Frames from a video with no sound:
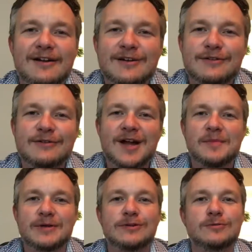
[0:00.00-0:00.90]
Alright,
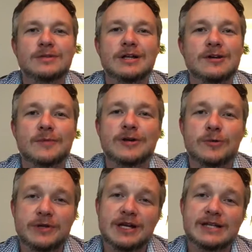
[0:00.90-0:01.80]
my cold-blooded army,
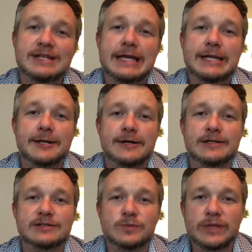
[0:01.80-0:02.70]
hope you guys had an
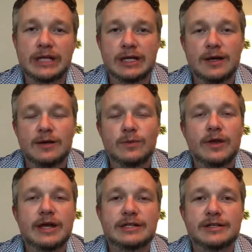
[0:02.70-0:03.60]
awesome week.
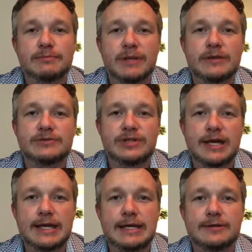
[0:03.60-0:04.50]
We are heading into Mother's
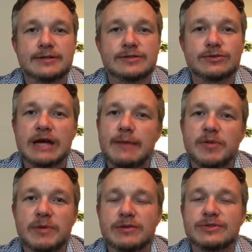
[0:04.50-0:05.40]
Day, and so
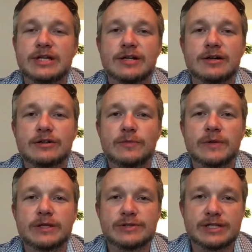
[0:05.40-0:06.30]
happy Mother's Day to all you
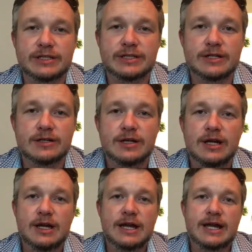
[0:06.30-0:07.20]
mothers out there.
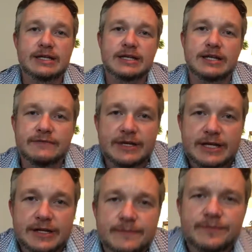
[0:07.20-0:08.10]
Had kind of
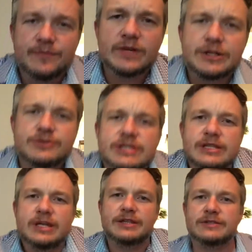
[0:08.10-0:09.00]
a interesting
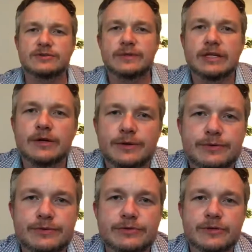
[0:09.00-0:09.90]
thought this week going
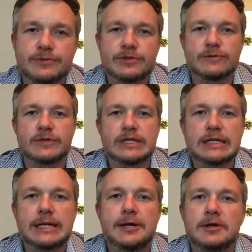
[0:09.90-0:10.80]
through scripture and
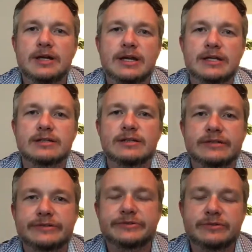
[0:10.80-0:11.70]
reading, and
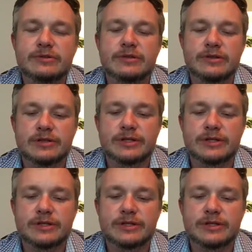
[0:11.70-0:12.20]
you